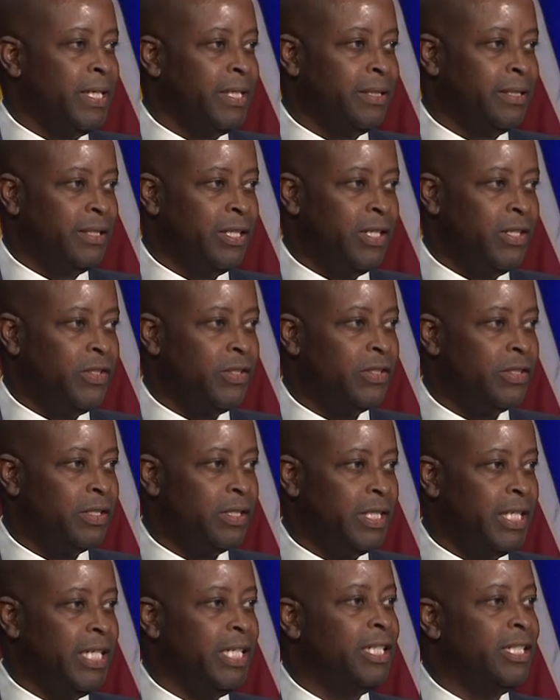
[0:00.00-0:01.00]
This
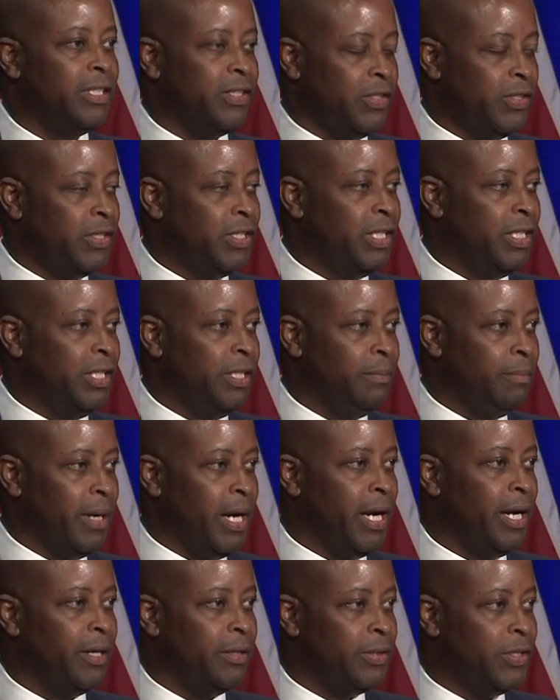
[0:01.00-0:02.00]
agency,
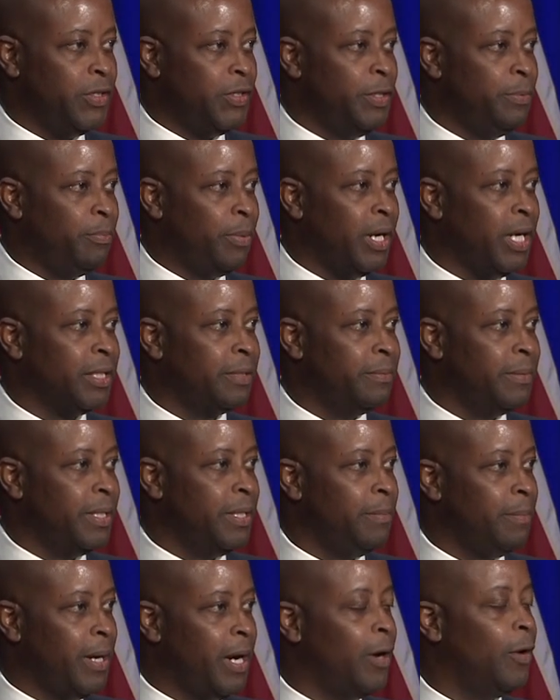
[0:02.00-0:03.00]
this department,
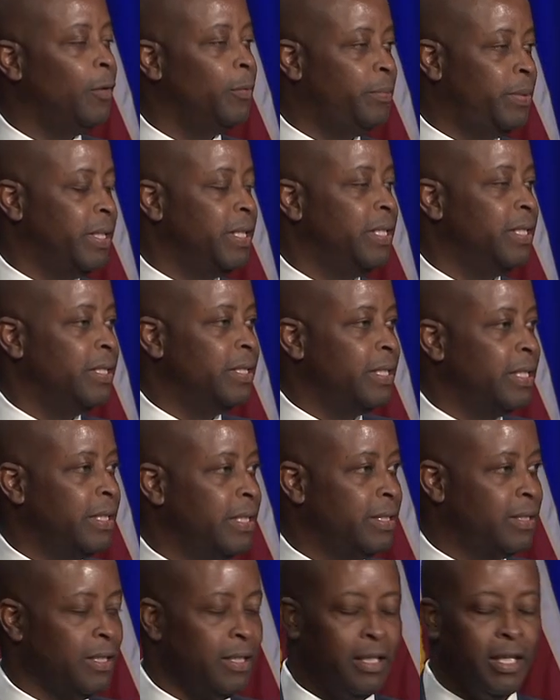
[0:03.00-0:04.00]
in my opinion,
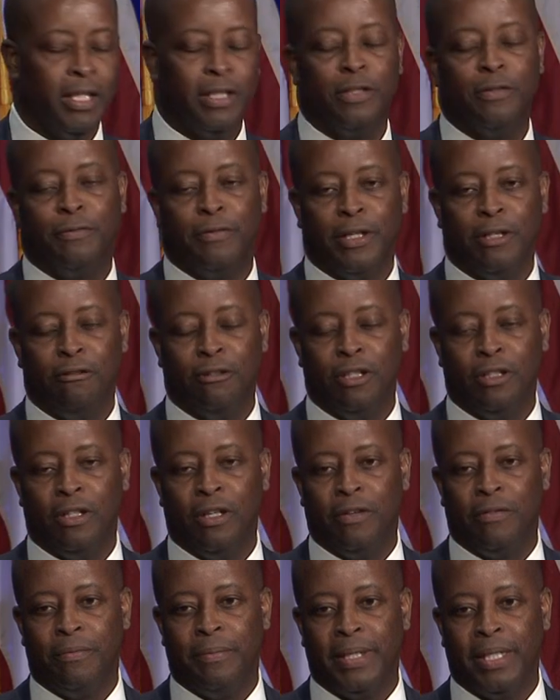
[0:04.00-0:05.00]
there's a lot the federal
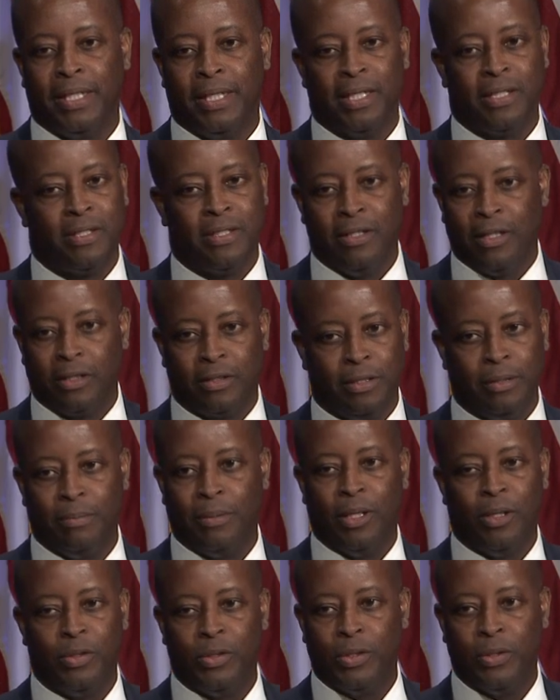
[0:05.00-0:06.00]
government gets knocked
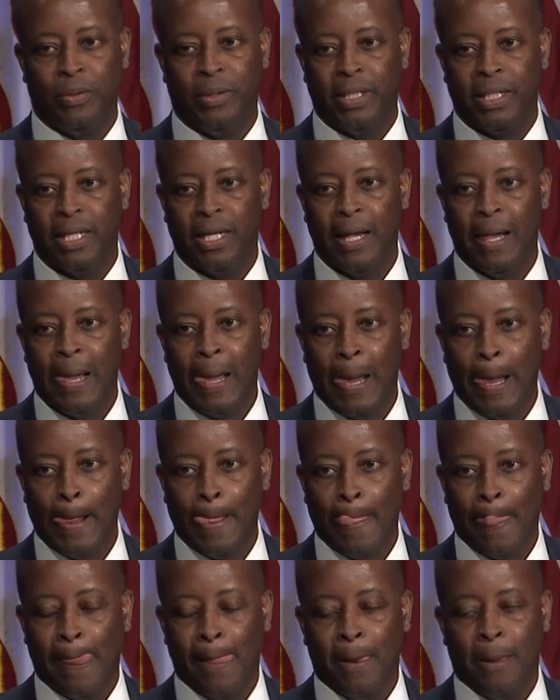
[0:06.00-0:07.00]
about doing.
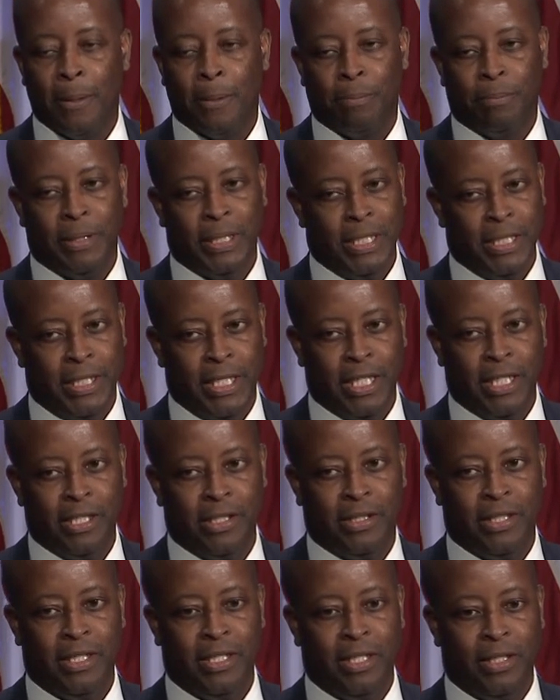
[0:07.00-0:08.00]
But the
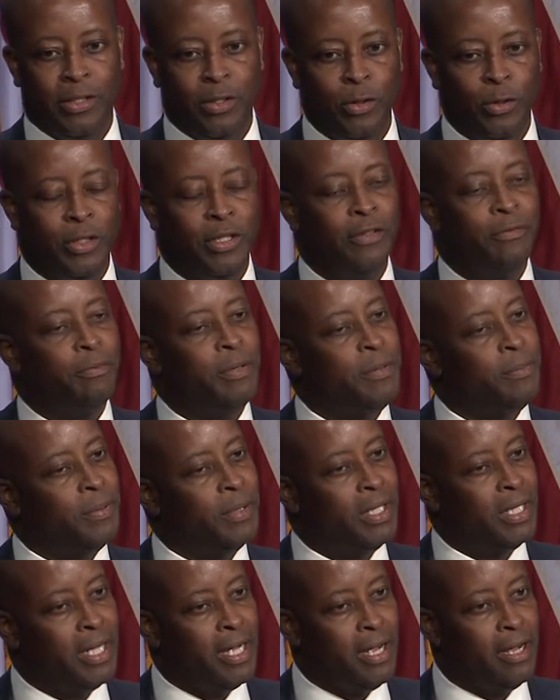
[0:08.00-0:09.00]
dignity that you give
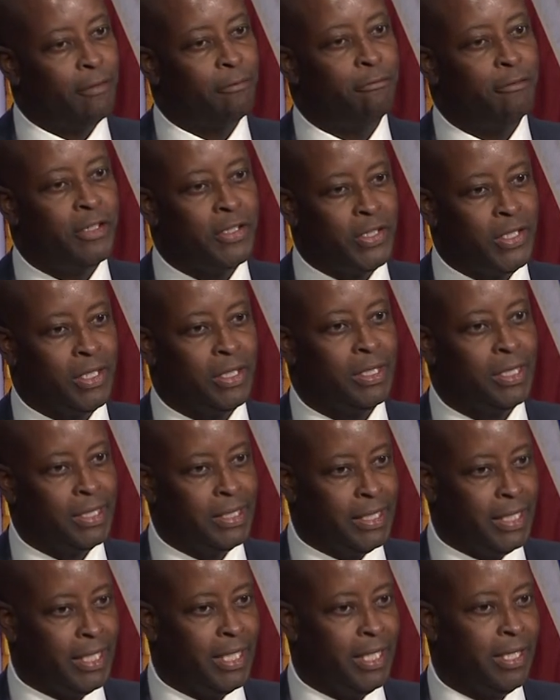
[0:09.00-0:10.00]
people every single
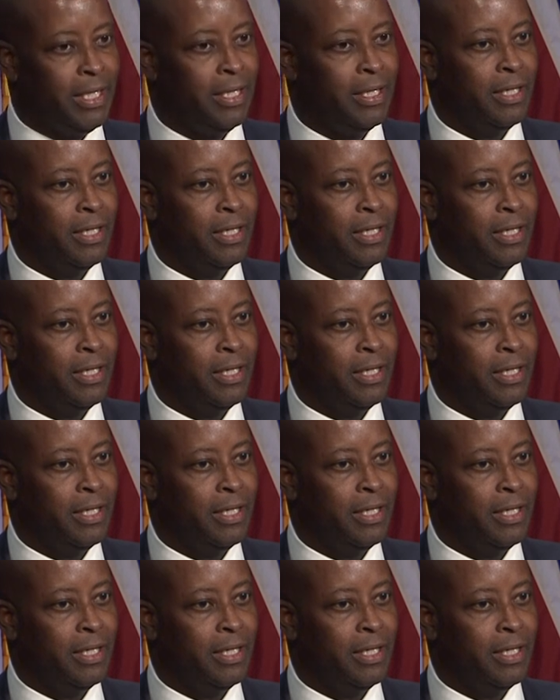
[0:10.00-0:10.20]
day